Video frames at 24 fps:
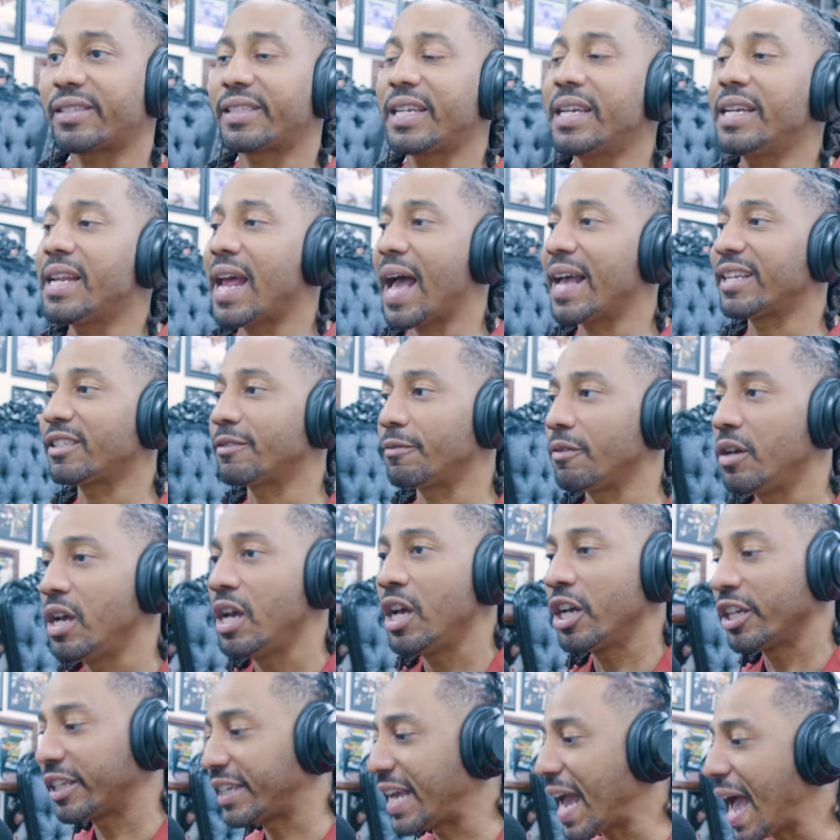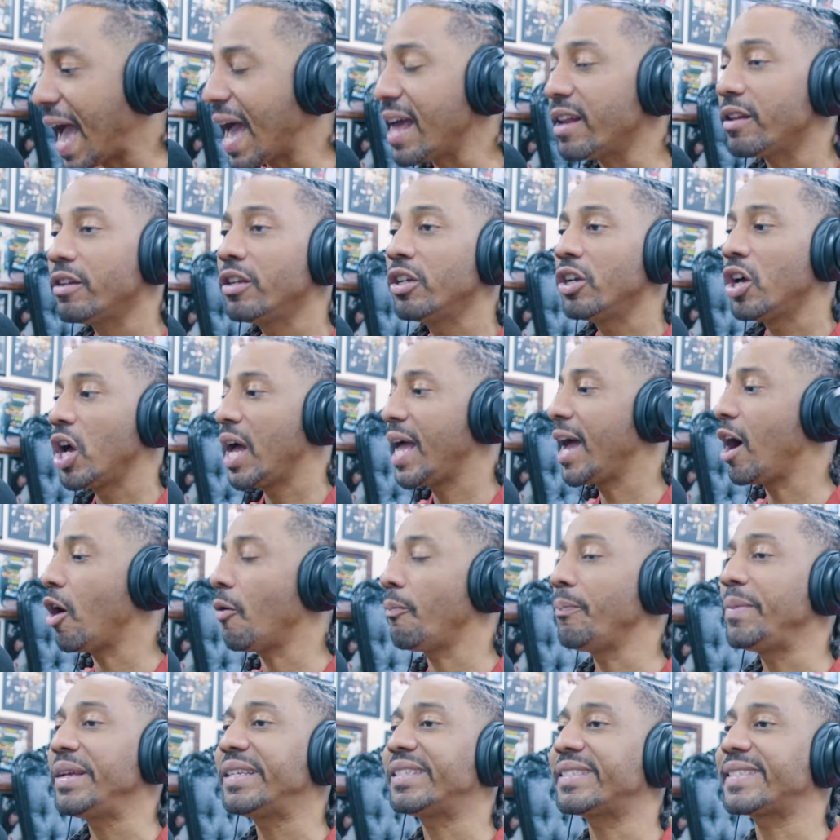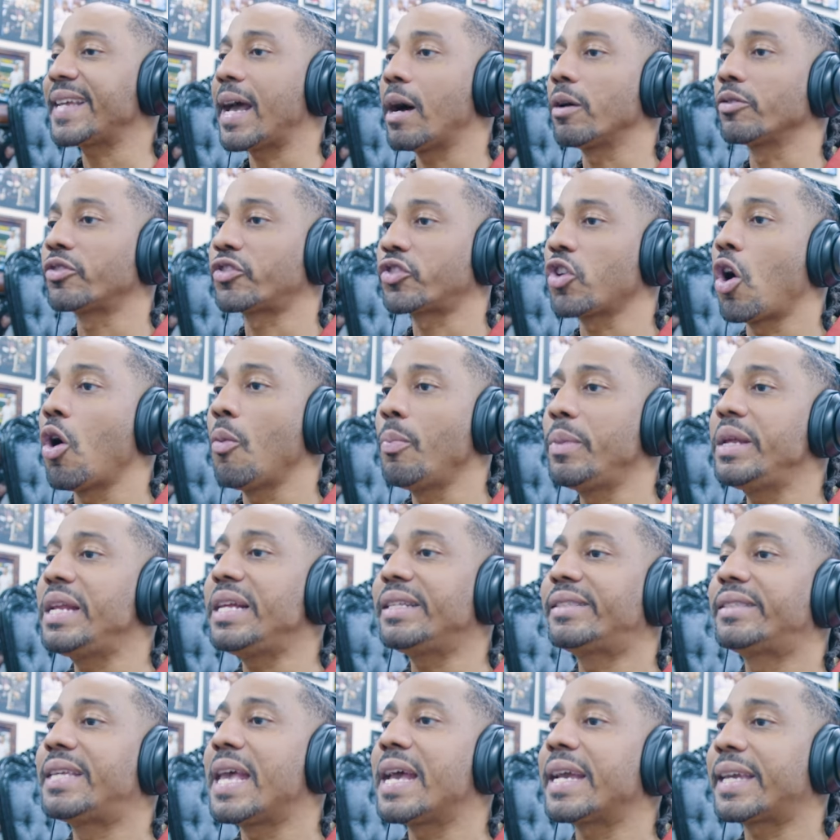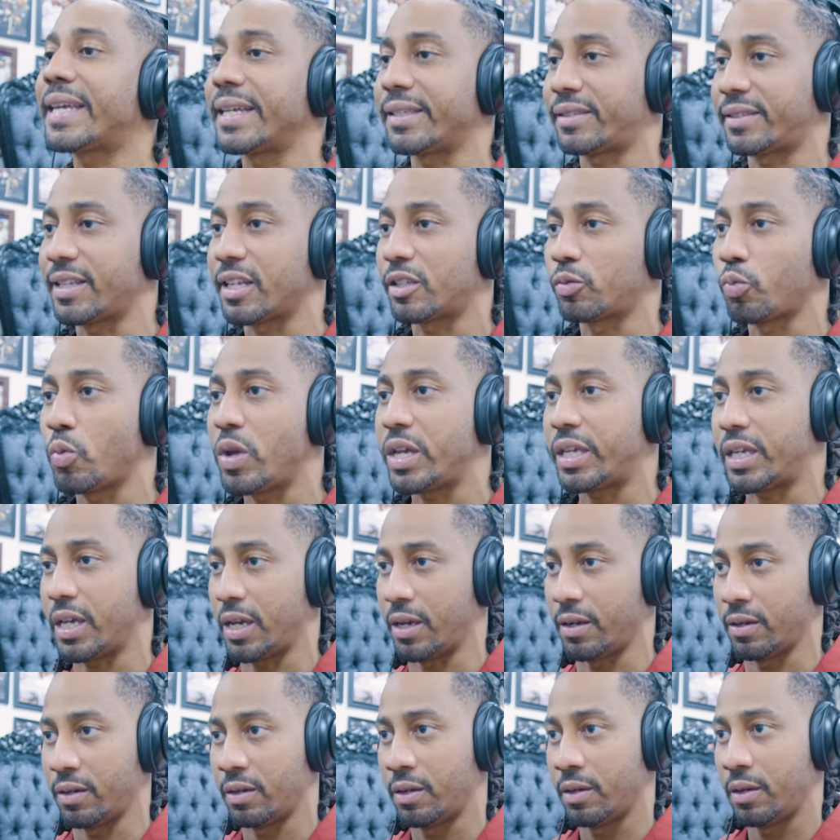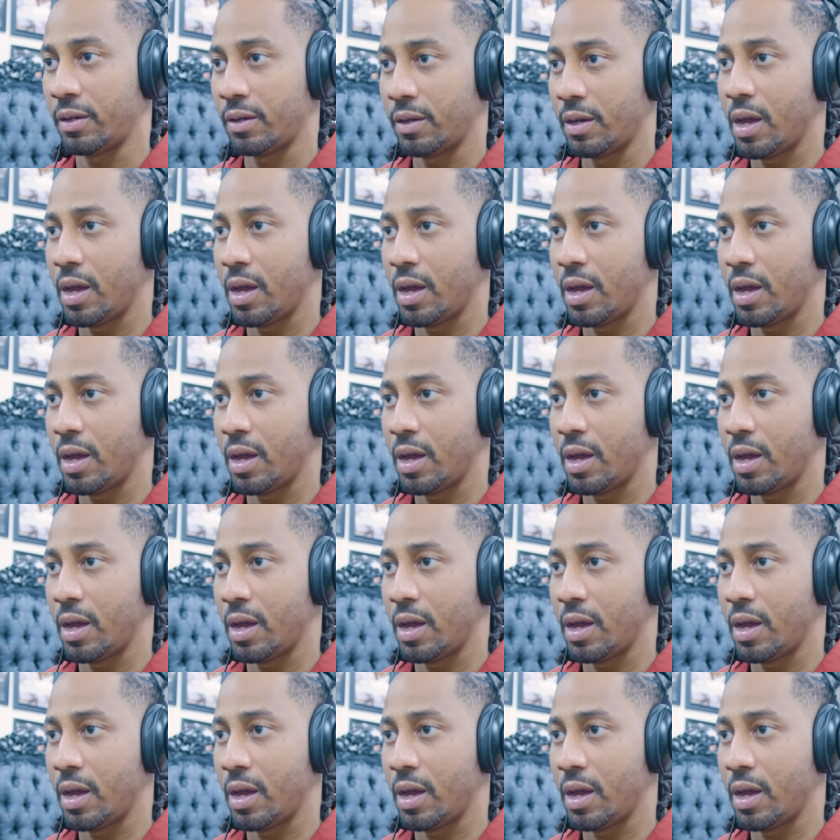I see it as a, Kat helped me sell so many tickets this weekend.